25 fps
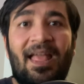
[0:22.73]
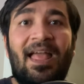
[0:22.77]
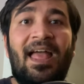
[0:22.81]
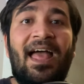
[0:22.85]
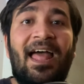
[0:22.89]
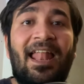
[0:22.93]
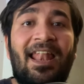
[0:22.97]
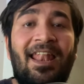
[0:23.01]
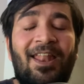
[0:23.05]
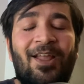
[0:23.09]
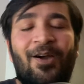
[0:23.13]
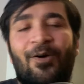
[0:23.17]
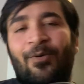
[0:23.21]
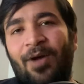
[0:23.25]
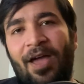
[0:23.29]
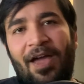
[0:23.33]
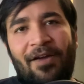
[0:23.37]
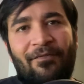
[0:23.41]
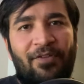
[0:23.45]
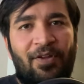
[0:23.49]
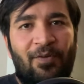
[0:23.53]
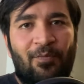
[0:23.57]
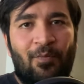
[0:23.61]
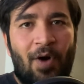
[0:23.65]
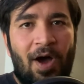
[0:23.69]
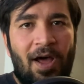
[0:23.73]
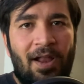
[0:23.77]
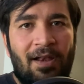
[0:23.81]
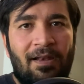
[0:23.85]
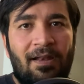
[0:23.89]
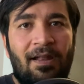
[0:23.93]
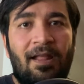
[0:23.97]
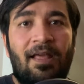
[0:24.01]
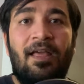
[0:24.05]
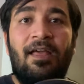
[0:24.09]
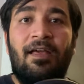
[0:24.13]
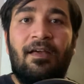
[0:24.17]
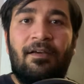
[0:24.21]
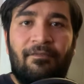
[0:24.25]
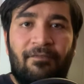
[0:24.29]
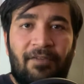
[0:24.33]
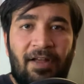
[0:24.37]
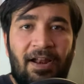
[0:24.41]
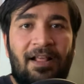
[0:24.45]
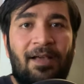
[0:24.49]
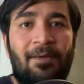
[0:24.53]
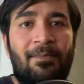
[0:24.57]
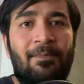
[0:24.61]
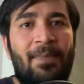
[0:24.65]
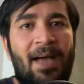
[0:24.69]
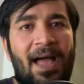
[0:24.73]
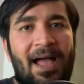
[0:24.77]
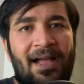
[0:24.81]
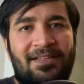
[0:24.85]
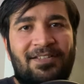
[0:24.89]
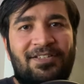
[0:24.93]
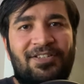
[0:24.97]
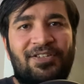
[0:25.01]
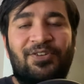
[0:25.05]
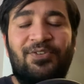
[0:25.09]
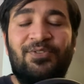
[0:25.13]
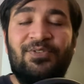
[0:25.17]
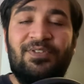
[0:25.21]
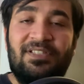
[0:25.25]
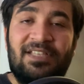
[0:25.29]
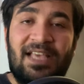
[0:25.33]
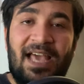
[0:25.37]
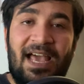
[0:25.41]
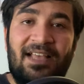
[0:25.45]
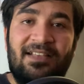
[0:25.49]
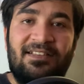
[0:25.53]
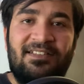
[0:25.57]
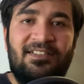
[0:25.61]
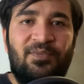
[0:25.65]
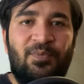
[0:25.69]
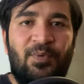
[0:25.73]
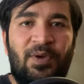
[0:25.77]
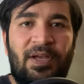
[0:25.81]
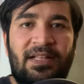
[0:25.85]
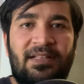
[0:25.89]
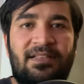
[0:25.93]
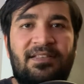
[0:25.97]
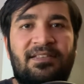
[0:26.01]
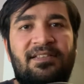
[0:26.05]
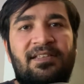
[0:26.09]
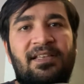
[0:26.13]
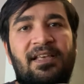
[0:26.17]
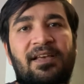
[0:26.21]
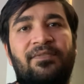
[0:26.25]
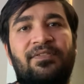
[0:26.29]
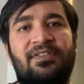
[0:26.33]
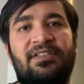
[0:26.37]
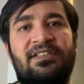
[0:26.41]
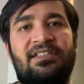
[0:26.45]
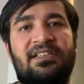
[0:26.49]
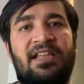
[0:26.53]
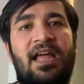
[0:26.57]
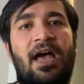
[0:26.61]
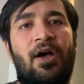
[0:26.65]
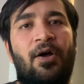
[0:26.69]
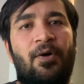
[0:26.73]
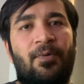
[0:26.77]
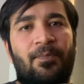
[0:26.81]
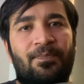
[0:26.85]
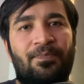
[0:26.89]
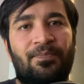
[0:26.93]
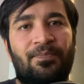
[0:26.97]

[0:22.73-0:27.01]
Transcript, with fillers: Hello everyone, welcome back to SaaS with ServiceNow.